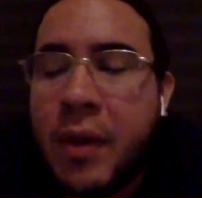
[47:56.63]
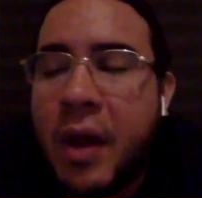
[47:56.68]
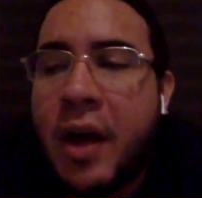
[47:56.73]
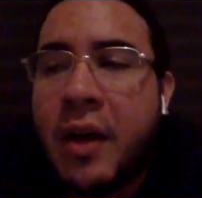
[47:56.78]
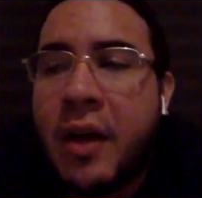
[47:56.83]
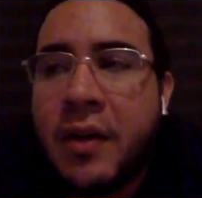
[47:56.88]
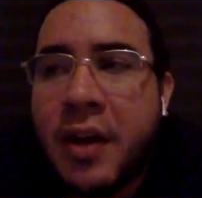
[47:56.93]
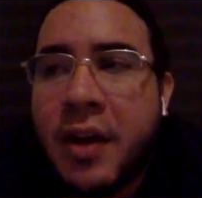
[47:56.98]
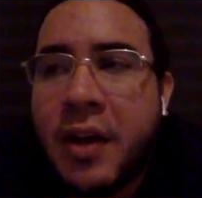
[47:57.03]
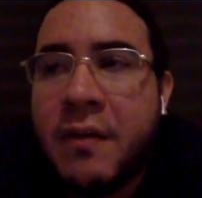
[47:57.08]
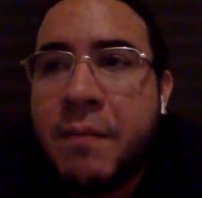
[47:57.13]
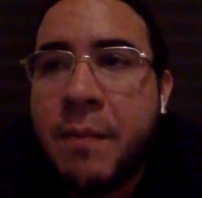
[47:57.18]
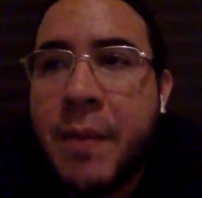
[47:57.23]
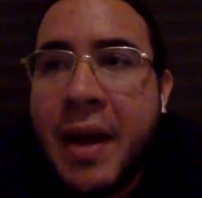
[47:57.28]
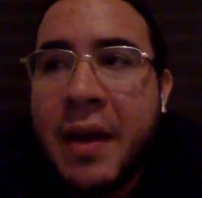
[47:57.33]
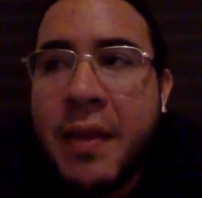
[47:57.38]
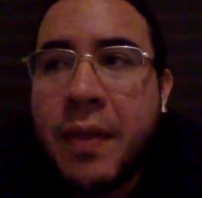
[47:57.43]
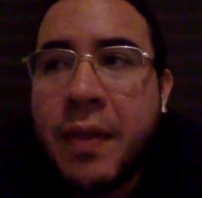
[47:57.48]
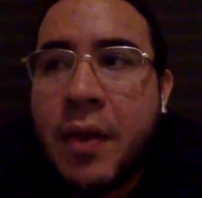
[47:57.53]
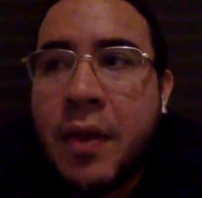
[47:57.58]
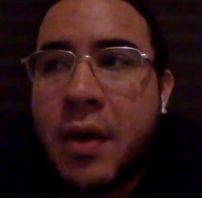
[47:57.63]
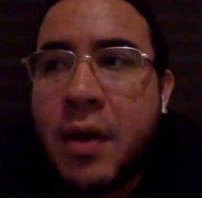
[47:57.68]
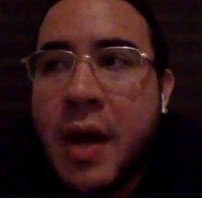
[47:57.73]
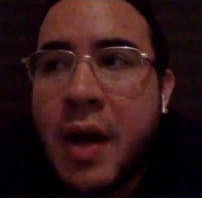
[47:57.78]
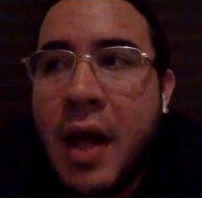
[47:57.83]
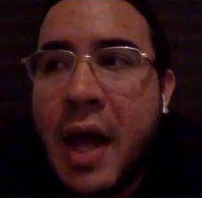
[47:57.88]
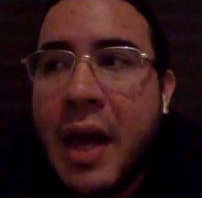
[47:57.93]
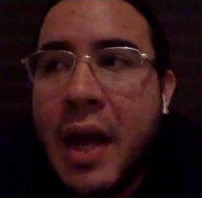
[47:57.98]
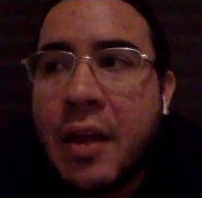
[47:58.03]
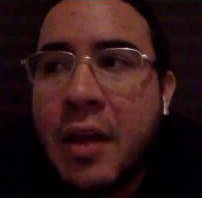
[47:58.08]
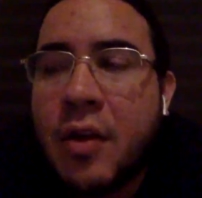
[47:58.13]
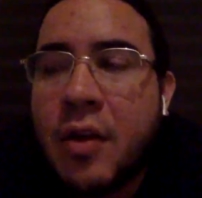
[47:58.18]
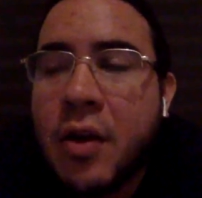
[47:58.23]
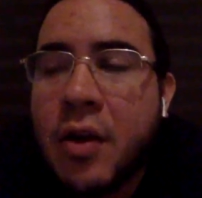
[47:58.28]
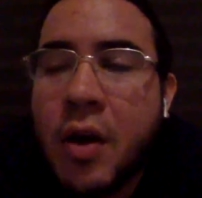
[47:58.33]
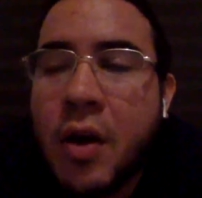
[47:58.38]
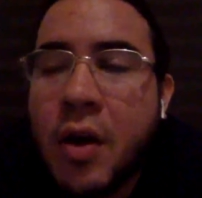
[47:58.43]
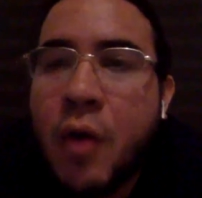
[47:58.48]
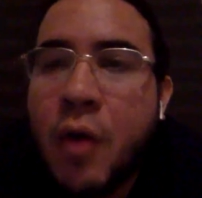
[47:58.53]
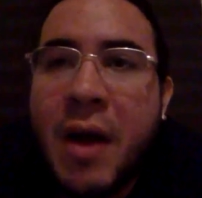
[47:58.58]
plot in Python, I don't
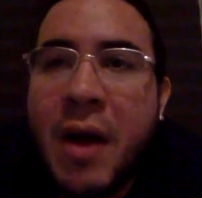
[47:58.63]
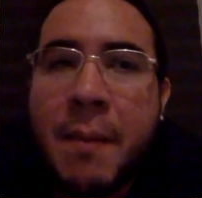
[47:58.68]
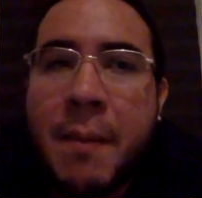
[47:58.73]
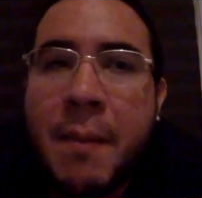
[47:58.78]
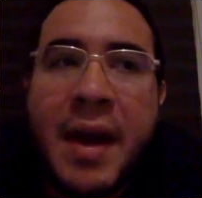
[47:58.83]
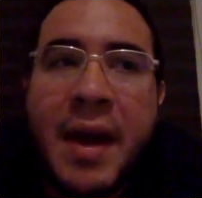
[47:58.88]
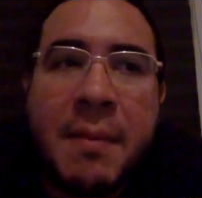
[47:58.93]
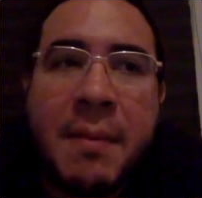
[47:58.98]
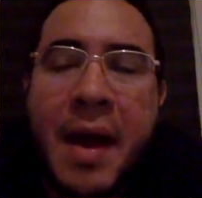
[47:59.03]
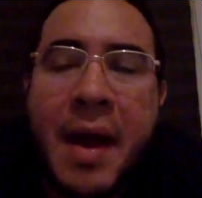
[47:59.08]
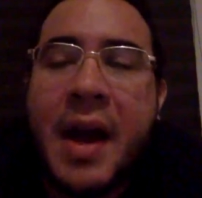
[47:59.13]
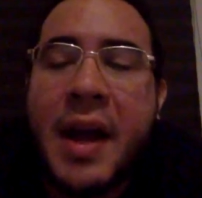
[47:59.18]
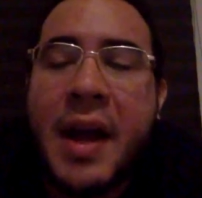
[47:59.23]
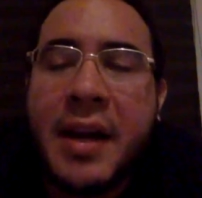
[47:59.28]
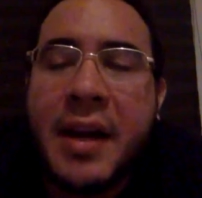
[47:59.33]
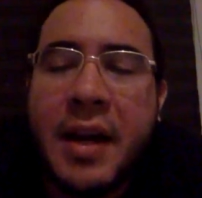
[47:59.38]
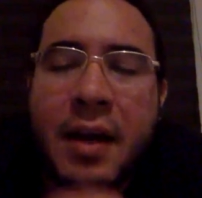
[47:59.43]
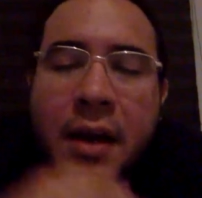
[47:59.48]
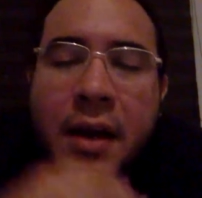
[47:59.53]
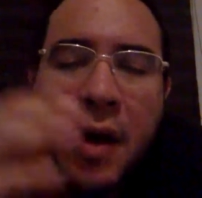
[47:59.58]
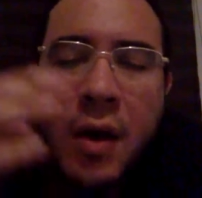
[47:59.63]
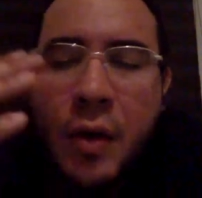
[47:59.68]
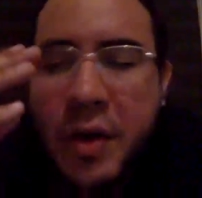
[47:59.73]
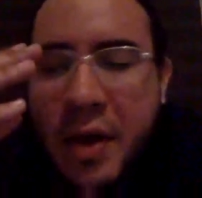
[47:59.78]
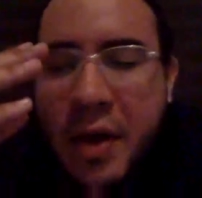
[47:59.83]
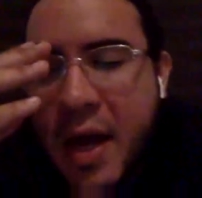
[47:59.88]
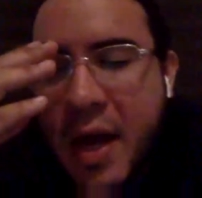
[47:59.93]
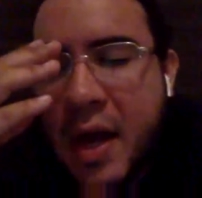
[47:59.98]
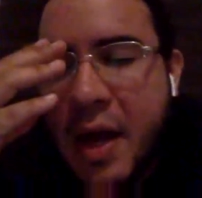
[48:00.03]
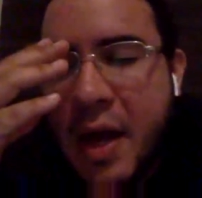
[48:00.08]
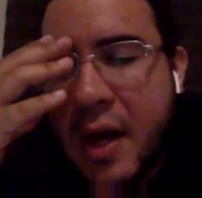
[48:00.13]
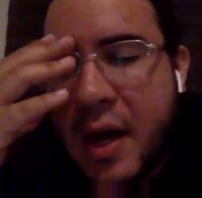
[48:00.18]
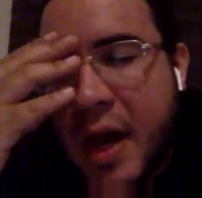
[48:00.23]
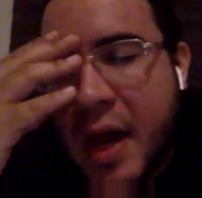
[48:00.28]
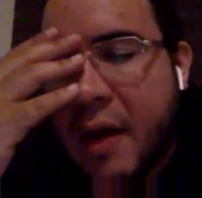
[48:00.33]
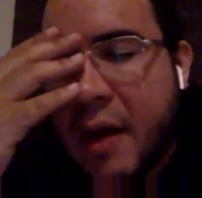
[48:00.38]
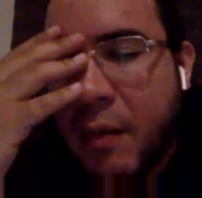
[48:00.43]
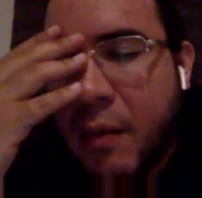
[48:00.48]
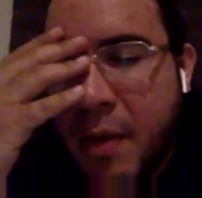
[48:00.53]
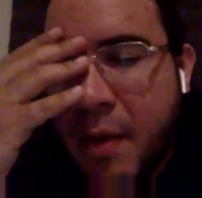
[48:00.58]
go by my mind and, oh yeah,
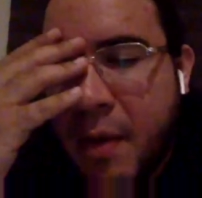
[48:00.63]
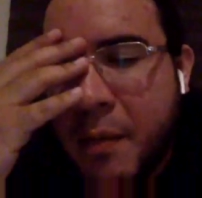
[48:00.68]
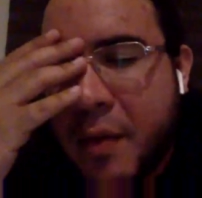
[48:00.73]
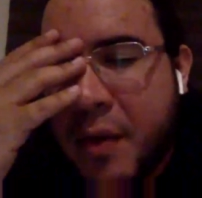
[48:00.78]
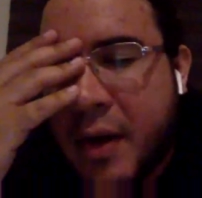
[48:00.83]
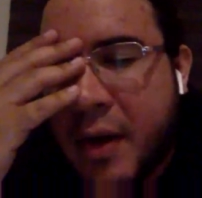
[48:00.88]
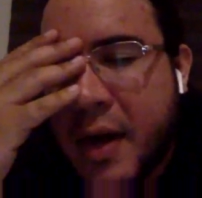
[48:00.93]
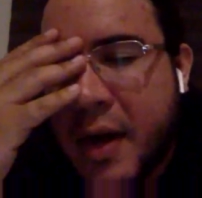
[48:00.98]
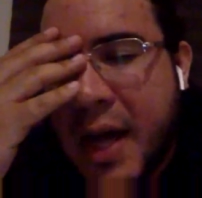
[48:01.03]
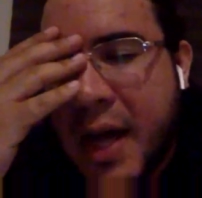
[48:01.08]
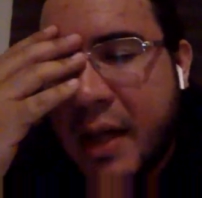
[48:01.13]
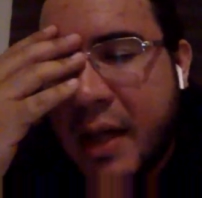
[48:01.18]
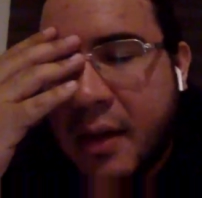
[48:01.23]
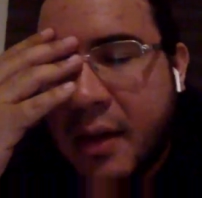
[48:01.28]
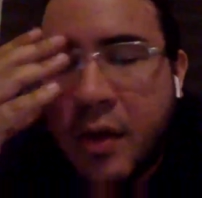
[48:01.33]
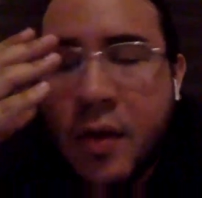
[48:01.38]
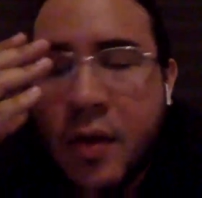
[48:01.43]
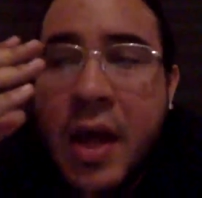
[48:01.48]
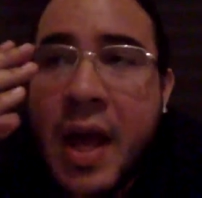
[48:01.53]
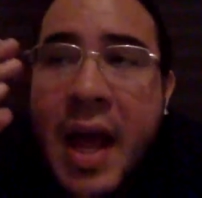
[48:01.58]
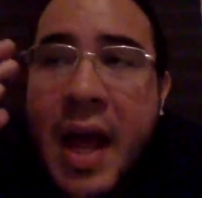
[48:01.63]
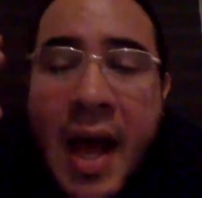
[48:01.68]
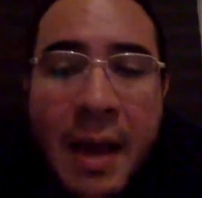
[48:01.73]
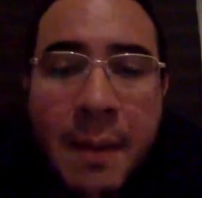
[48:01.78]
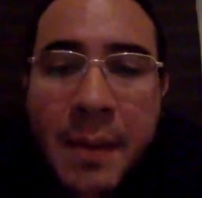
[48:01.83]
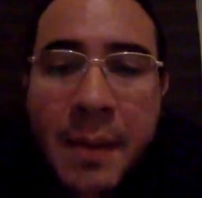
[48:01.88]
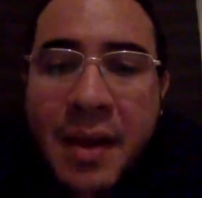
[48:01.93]
I remember that. No, I